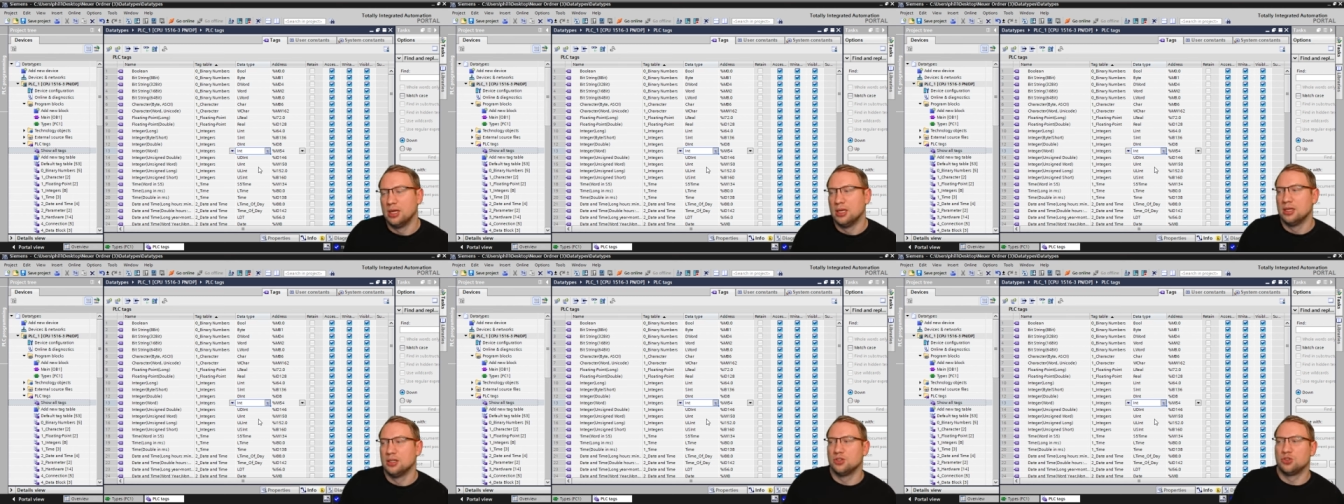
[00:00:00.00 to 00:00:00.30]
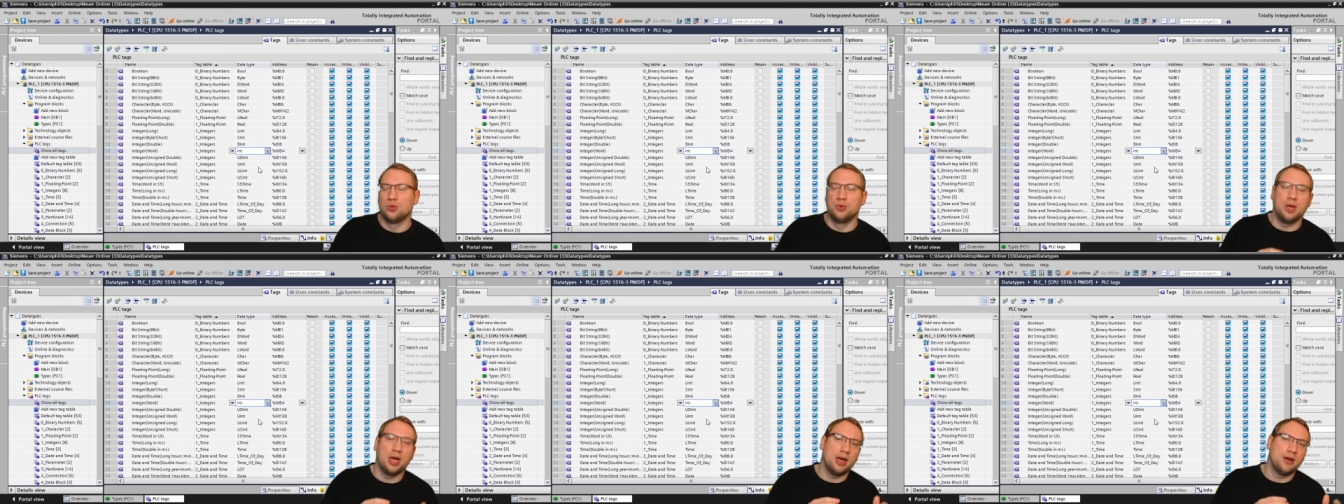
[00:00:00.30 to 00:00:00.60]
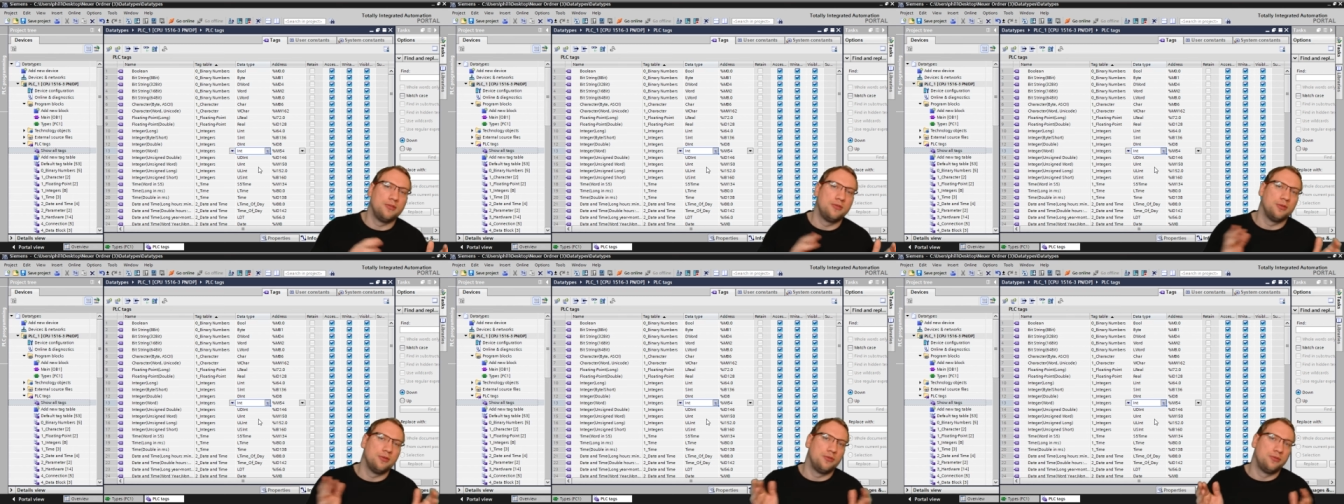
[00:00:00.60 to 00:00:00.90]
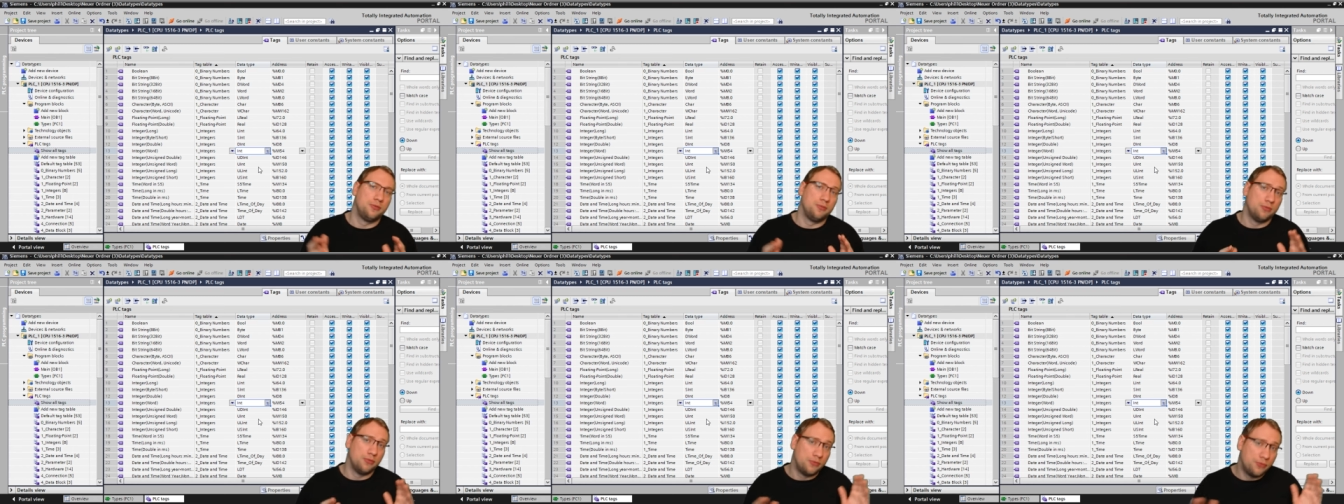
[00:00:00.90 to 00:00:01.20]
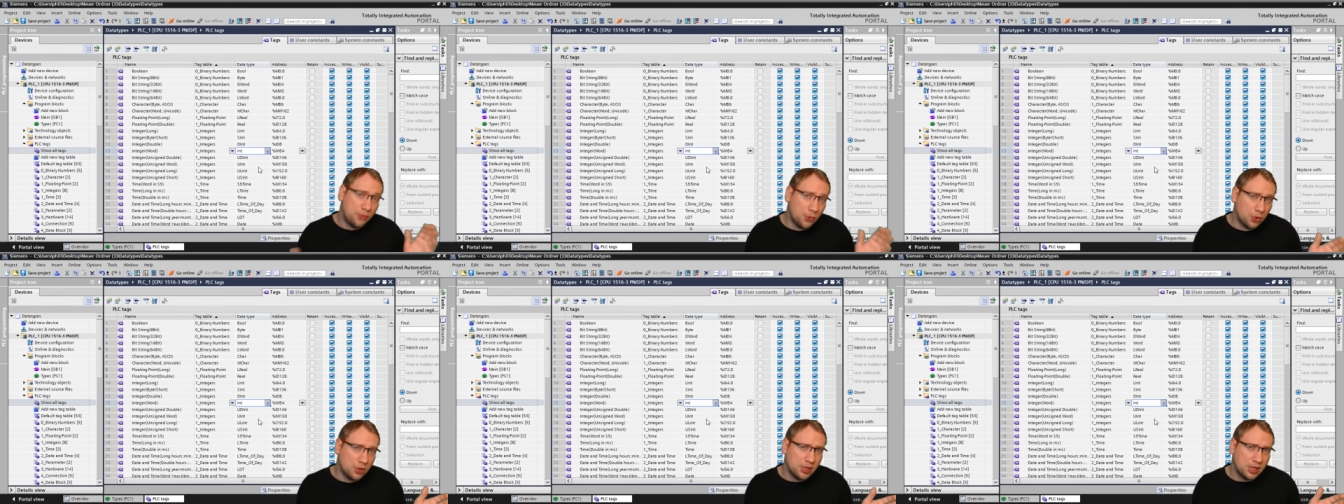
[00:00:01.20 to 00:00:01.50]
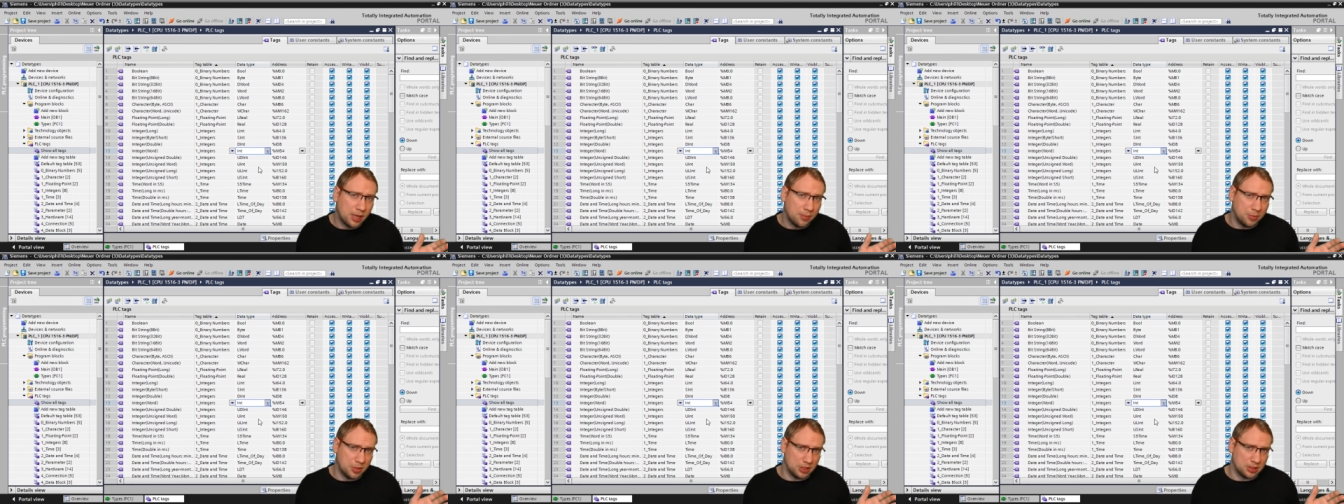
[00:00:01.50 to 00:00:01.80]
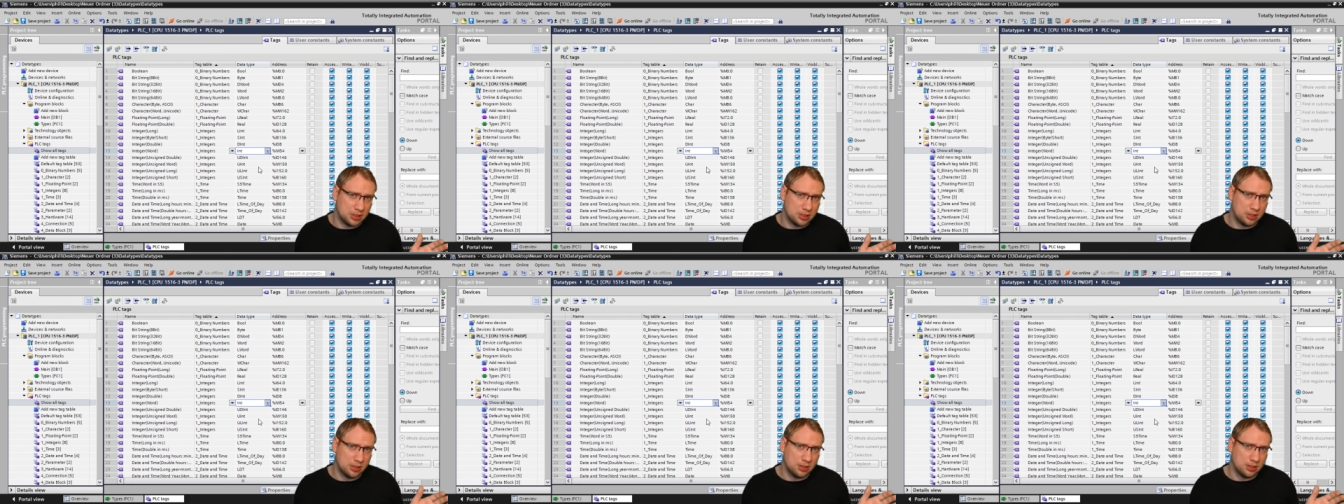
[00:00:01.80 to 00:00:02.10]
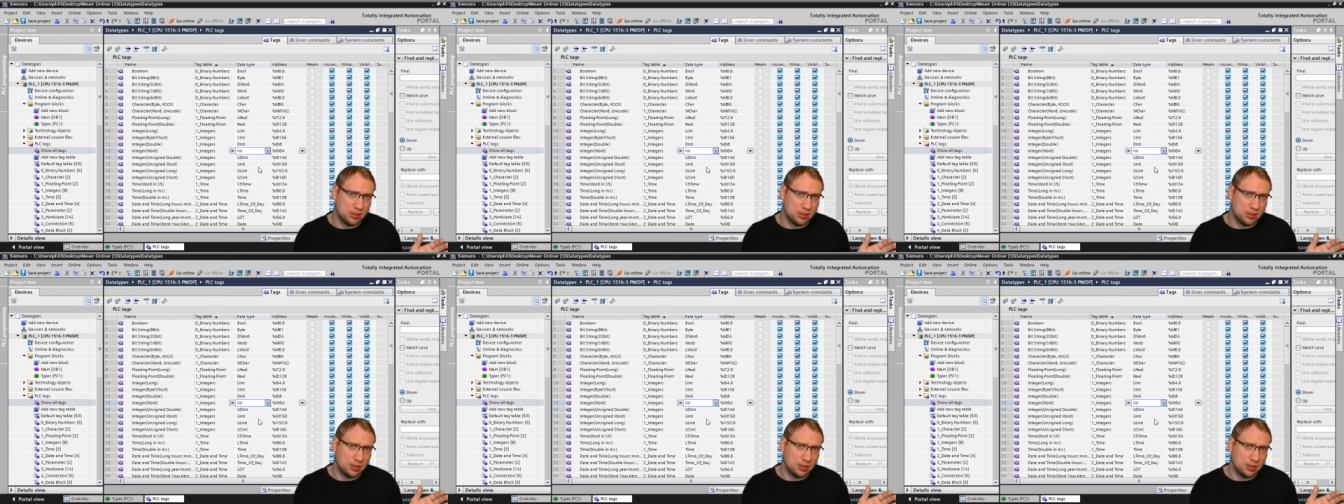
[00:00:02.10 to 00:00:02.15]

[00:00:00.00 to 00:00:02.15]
So you have full numbers,